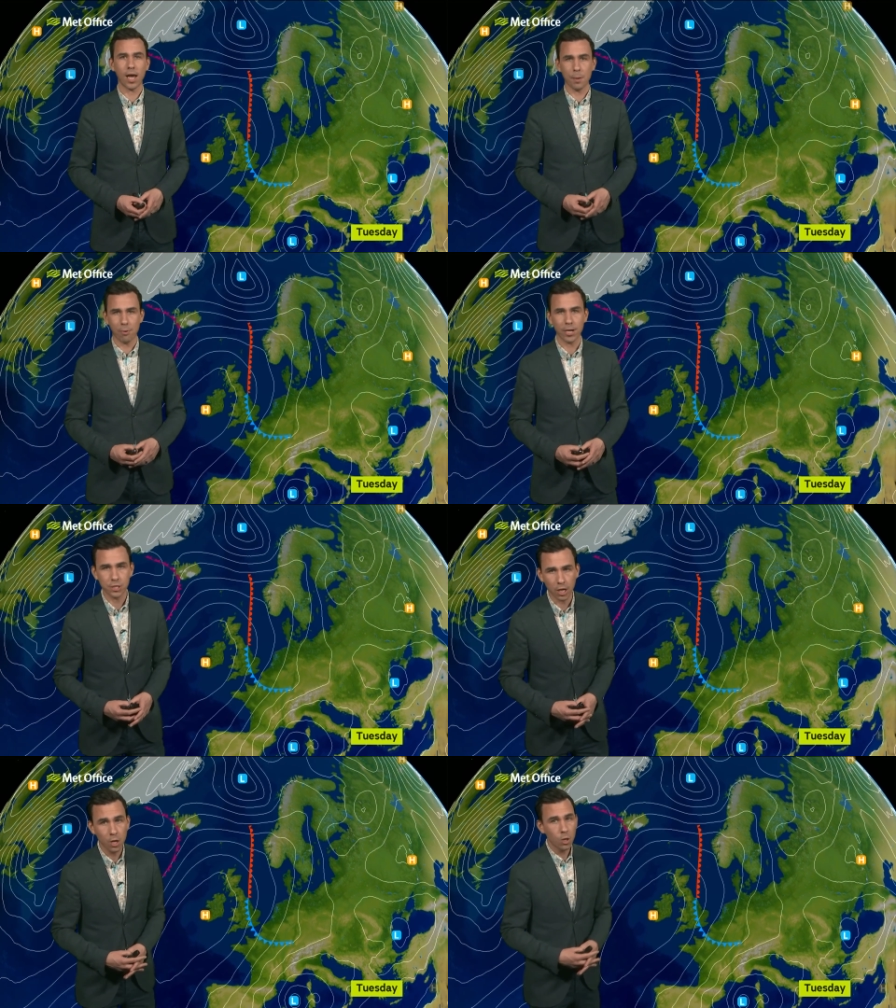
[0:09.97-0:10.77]
High
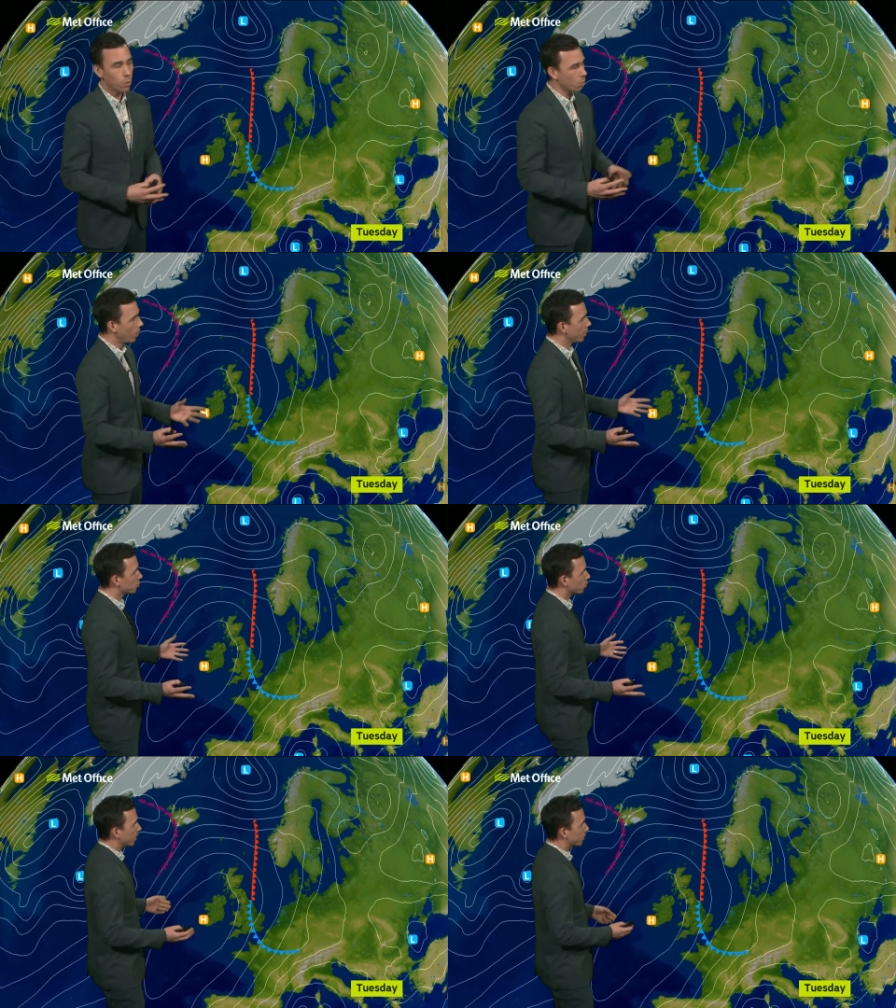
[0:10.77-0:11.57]
pressure well
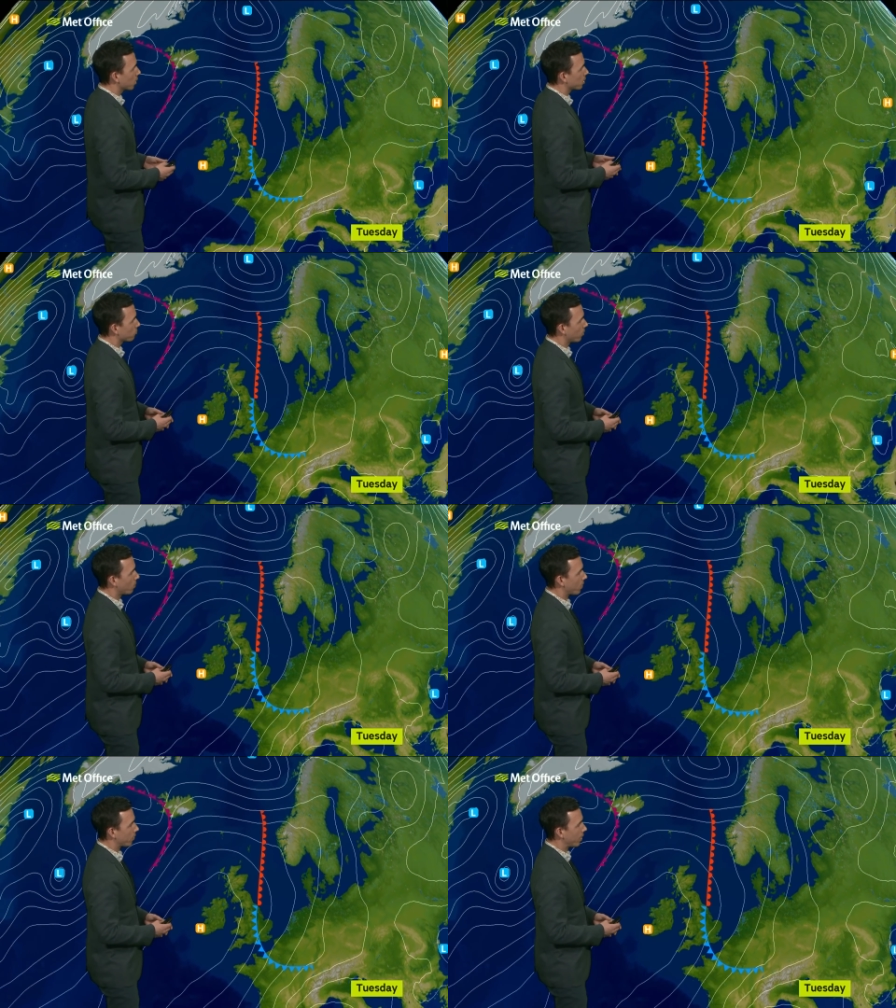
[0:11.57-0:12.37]
and truly in charge of
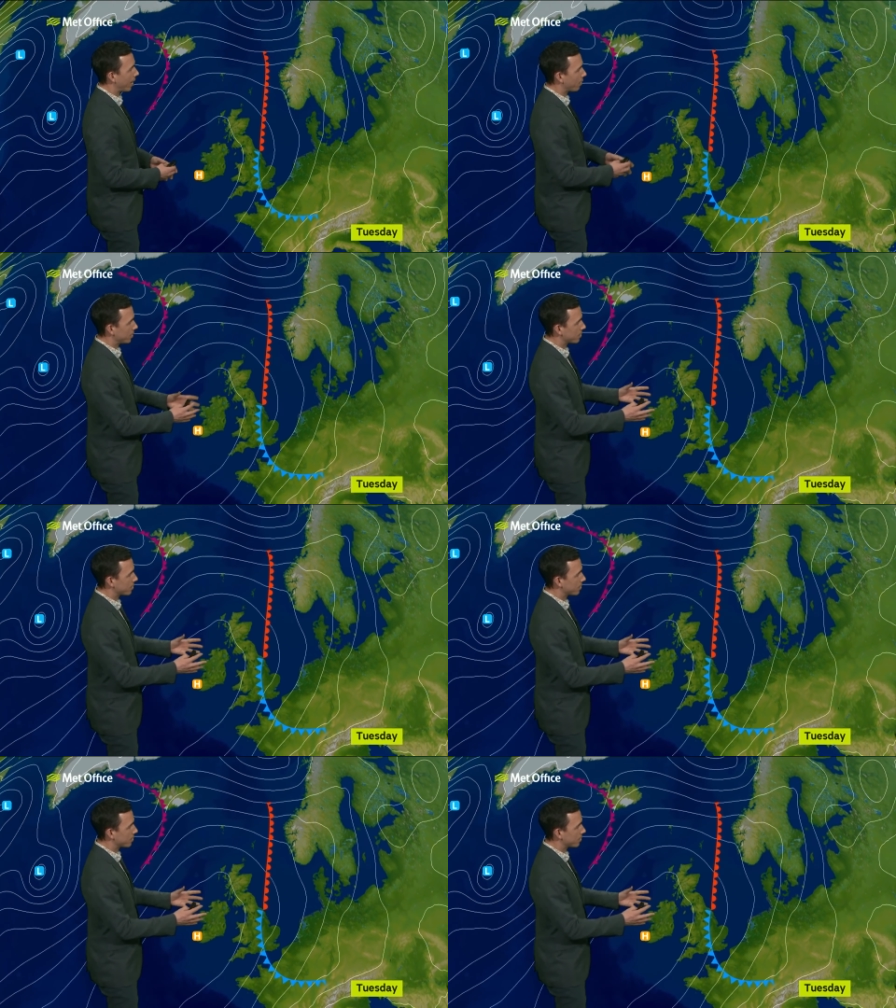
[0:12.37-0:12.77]
our weather now.